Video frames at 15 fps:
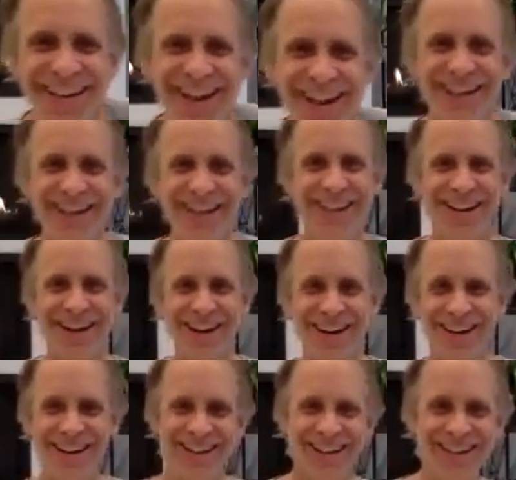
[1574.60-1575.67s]
Hanging in there?
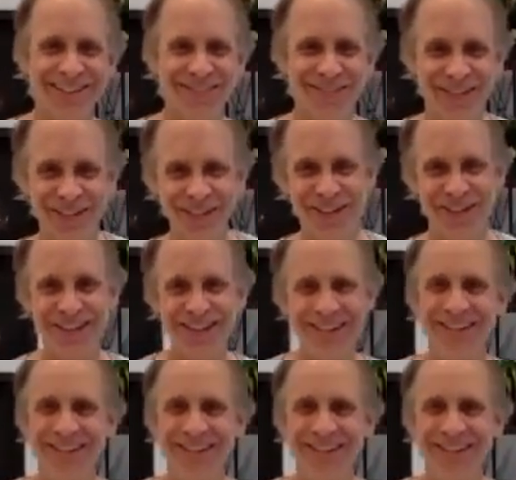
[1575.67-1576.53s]
Feeling good?